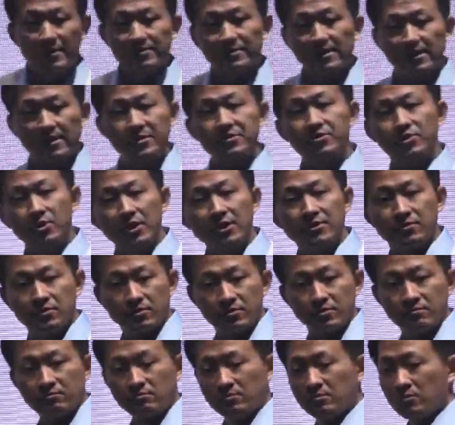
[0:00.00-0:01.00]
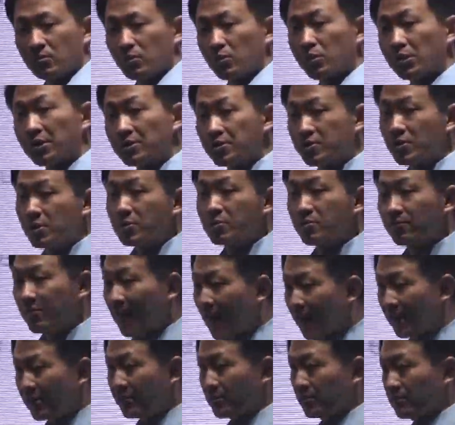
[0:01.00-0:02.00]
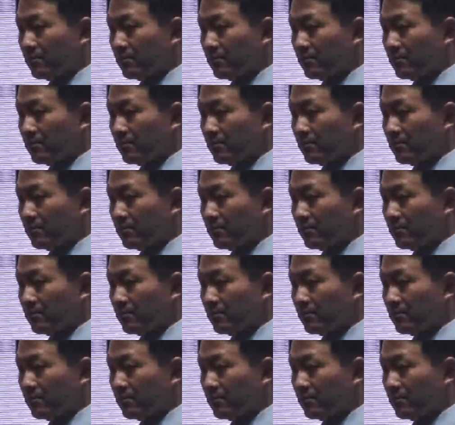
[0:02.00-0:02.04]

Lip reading: exchange to exchange value.